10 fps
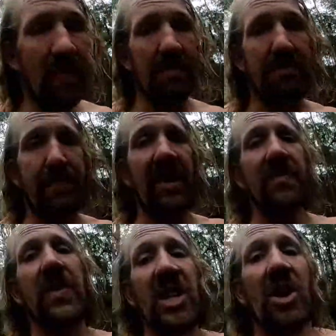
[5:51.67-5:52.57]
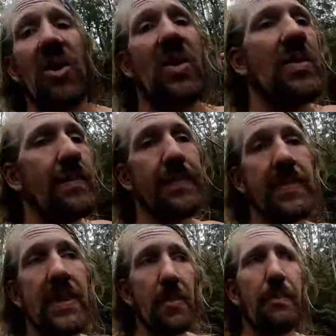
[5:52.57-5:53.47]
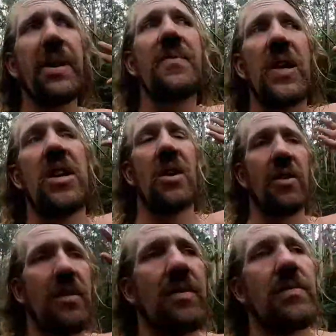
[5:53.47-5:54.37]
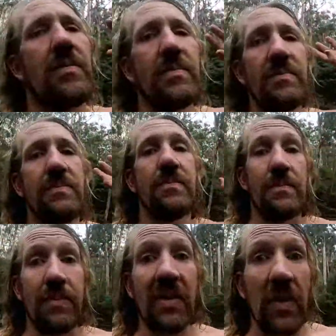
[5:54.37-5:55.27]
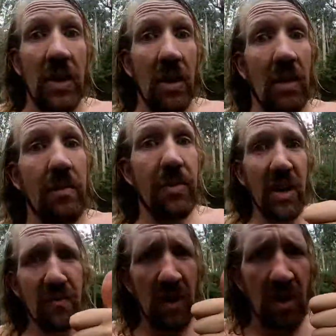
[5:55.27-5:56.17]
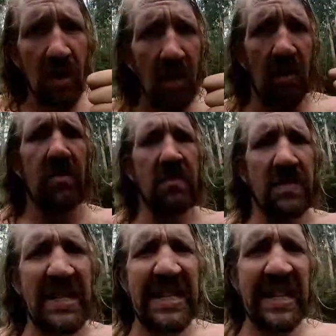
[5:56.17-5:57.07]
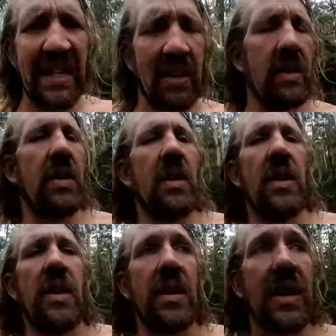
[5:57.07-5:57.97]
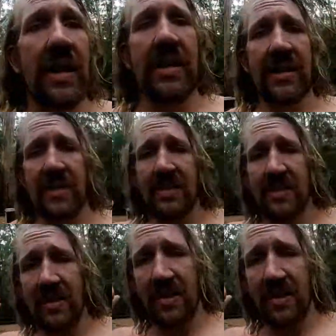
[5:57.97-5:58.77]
one big video. Big video. Big video. Big video. Yeah. Okay, guys.